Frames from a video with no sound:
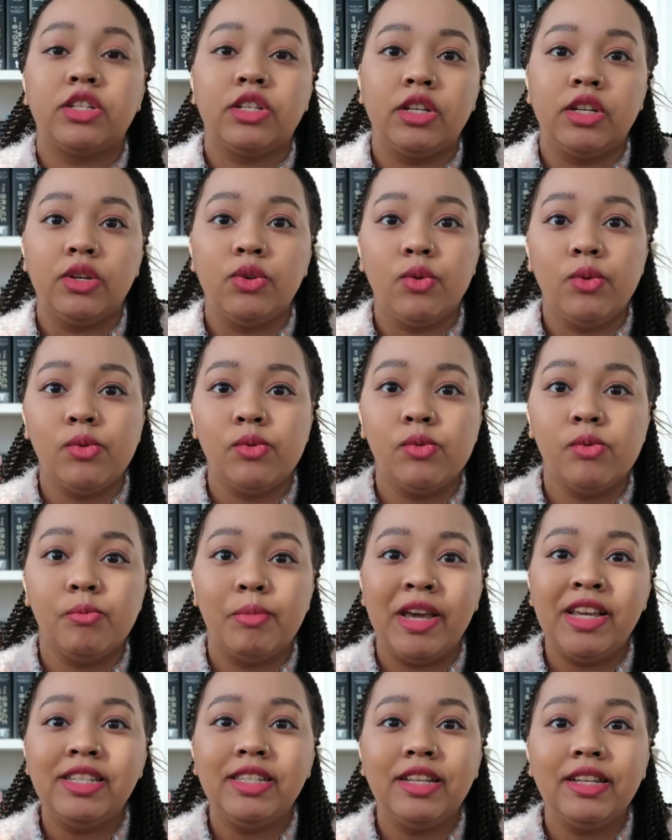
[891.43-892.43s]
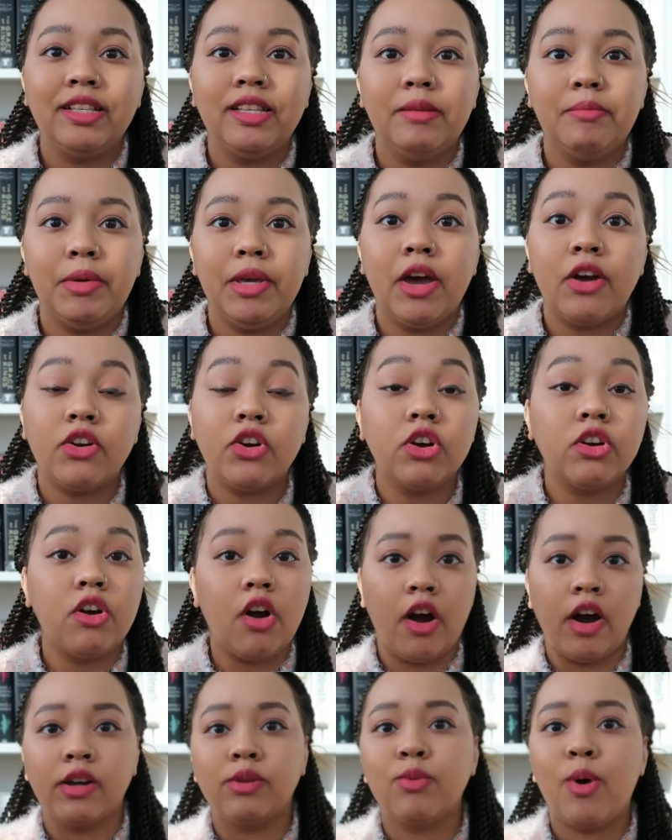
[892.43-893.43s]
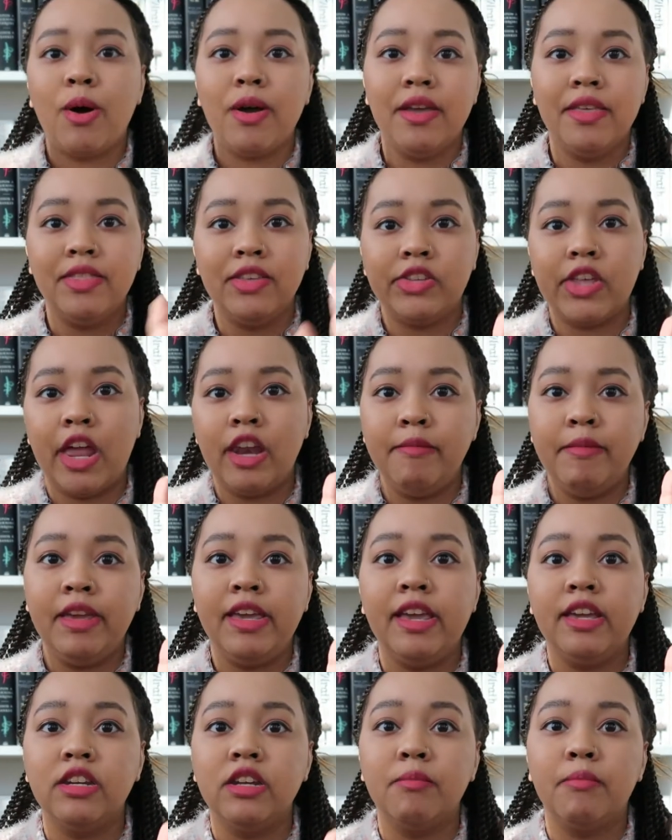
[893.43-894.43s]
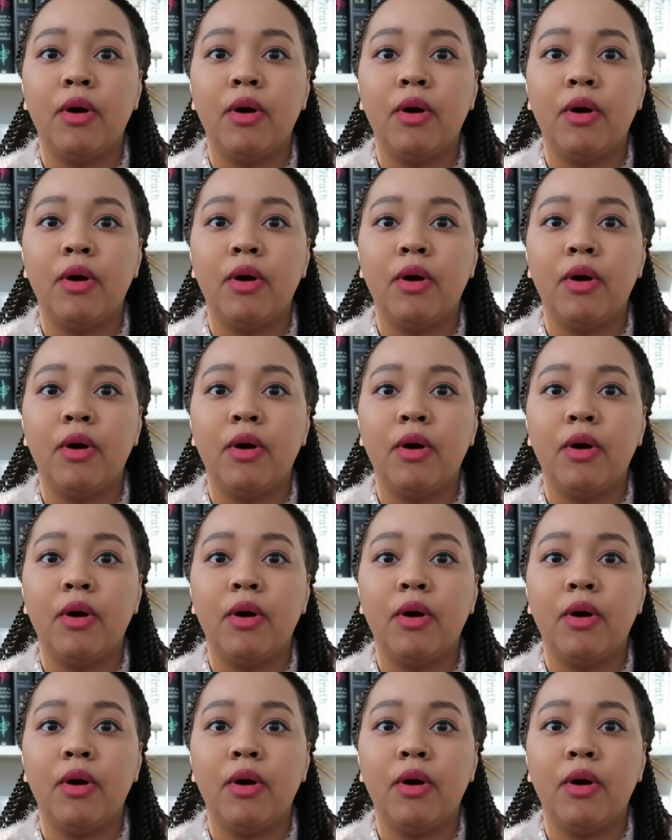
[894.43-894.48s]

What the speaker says: to basically be on her guard while in this enemy kingdom,